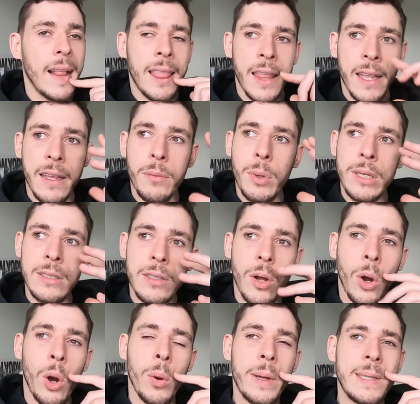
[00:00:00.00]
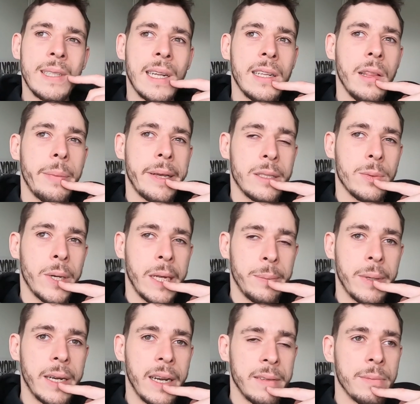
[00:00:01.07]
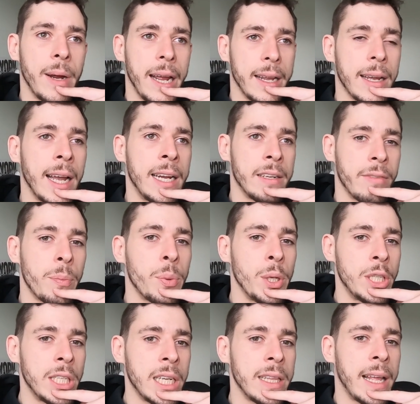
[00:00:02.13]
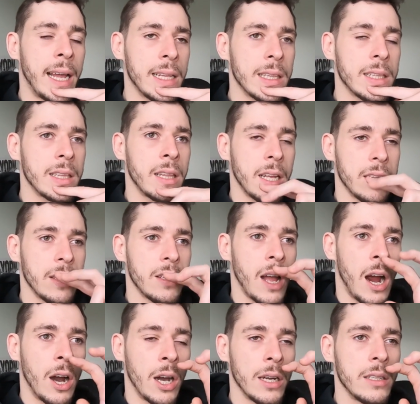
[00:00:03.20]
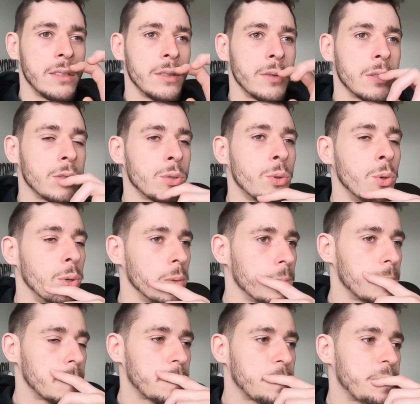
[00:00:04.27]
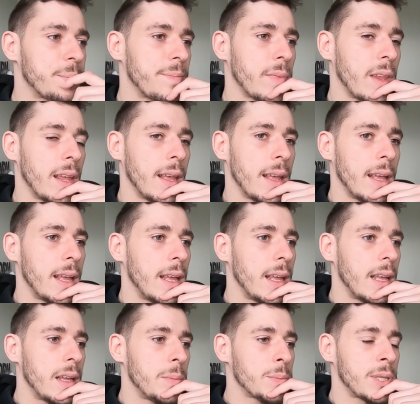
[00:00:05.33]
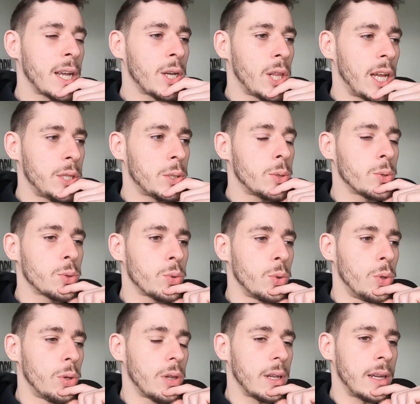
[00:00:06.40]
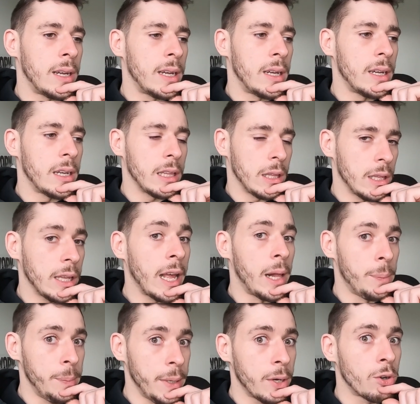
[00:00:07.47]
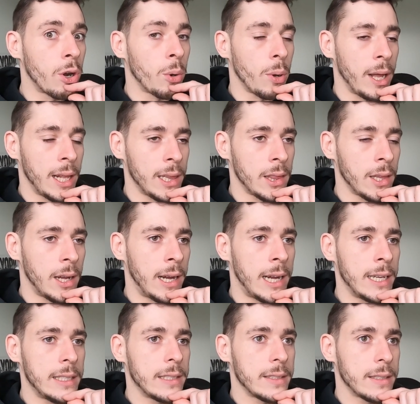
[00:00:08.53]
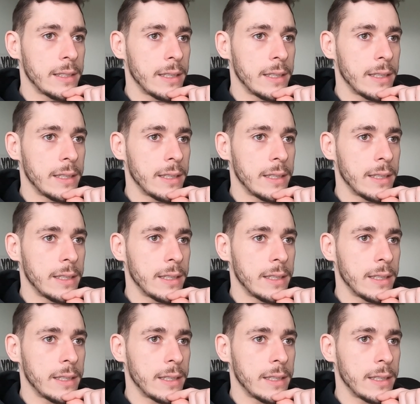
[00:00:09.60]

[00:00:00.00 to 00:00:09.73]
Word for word: I think it wasn't always done in the best way, but, but I kind of appreciate that that hard school, psychological school. Uh, it helped me grow a lot,